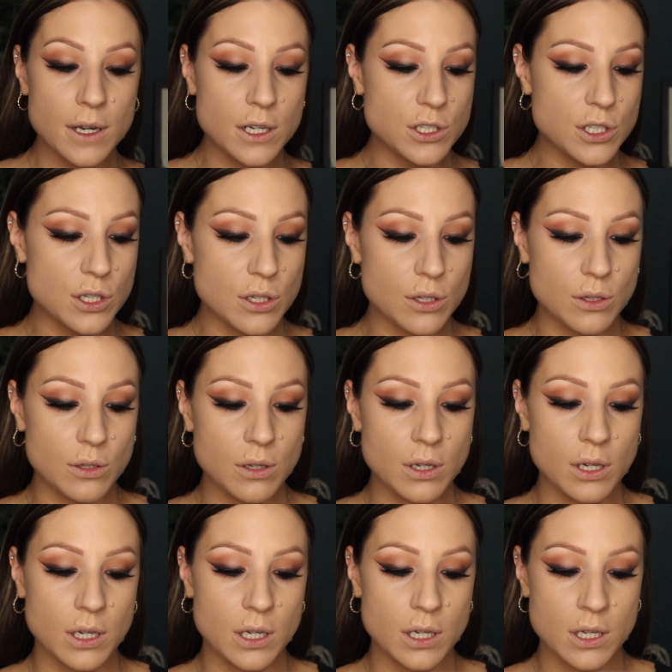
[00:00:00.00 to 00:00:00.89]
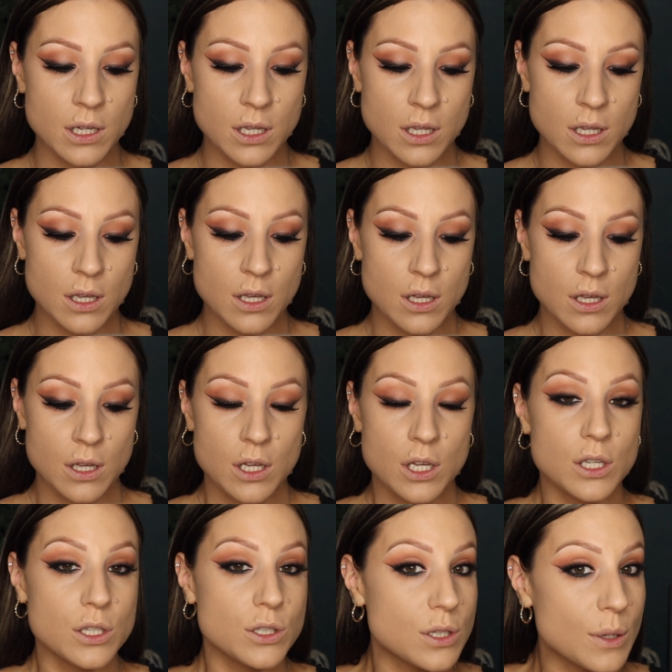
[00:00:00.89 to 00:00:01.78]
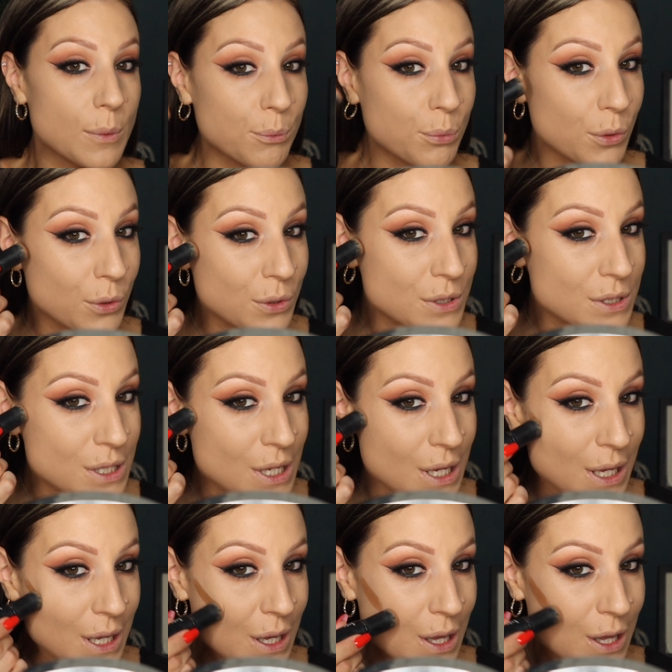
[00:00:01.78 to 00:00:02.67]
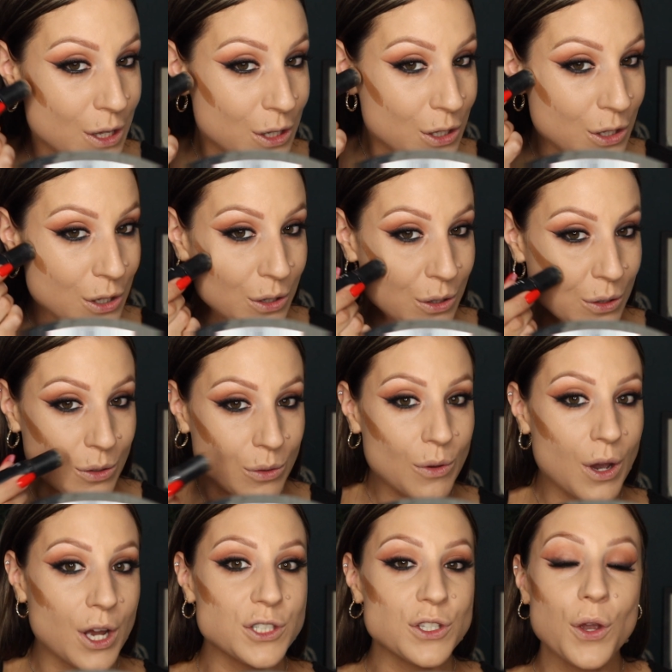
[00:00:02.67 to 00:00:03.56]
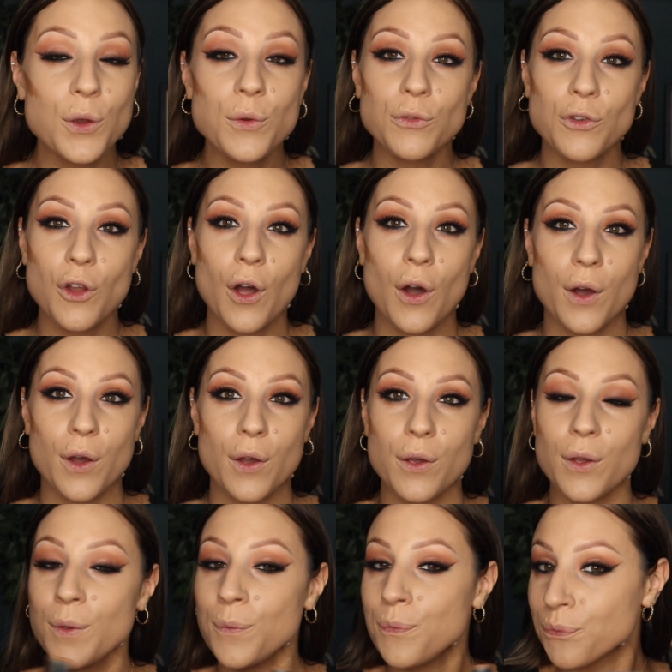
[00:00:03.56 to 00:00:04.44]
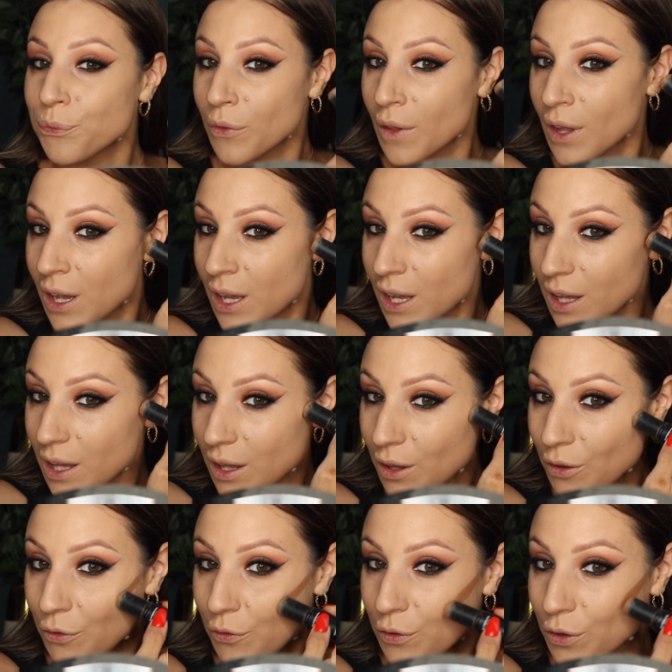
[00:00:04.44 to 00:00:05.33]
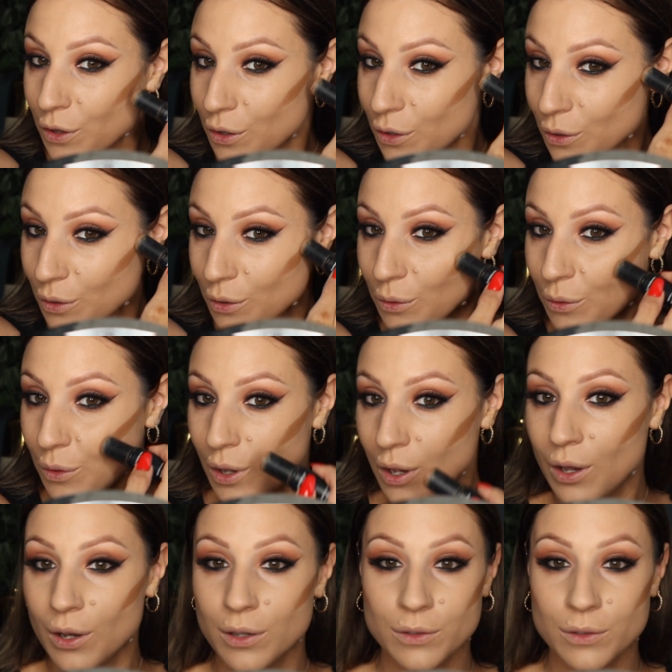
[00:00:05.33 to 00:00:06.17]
going to do some bronzing. I don't know if you